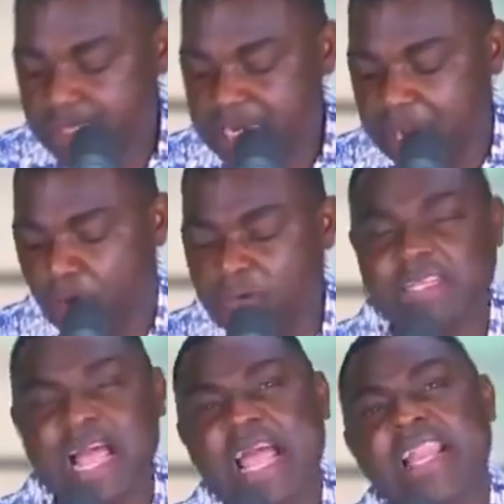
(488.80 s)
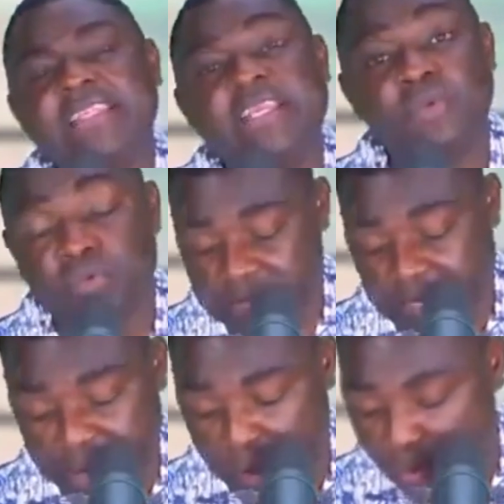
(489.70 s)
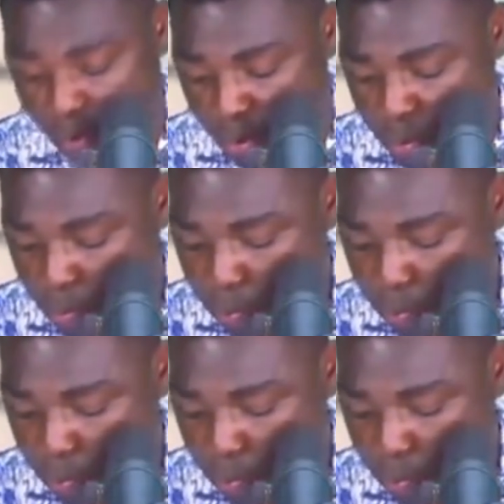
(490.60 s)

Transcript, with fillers: na konta ene Samia Wuku.